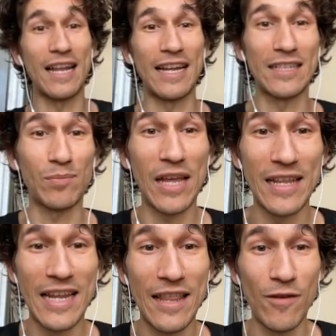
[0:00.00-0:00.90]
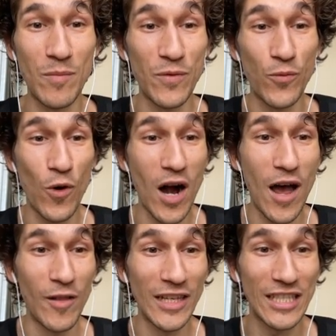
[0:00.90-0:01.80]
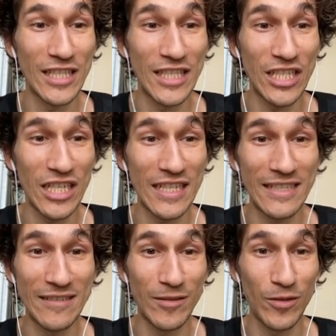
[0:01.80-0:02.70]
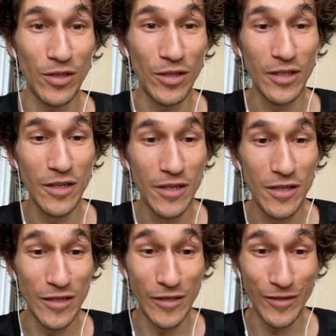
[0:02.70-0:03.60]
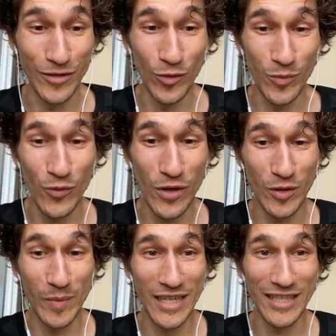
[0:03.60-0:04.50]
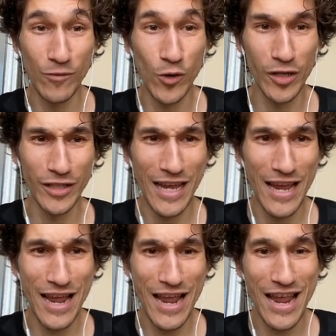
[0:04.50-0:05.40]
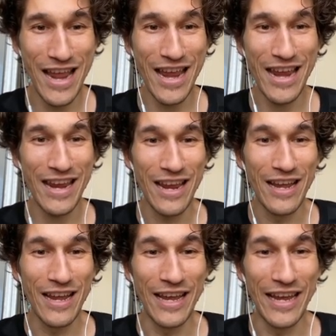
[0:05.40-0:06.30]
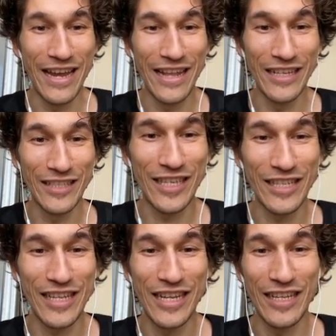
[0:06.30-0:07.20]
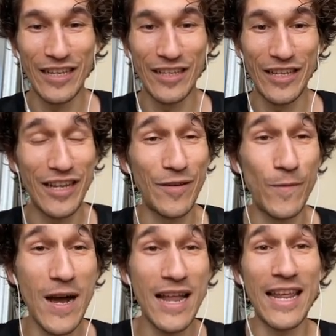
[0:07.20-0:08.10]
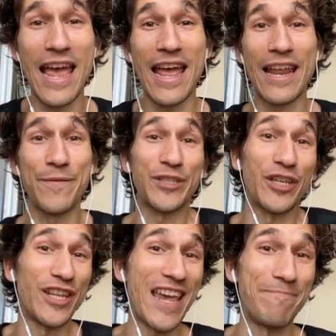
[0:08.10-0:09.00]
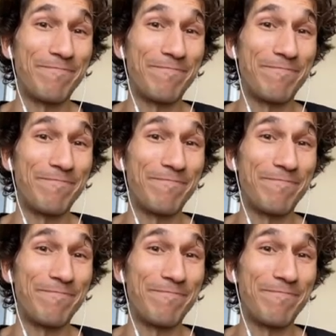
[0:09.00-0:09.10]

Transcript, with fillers: Let's play another one before. Ah, let's check out. Oh, top 2000 players in the world. Yay! And let's another another one, and I will see you in the game.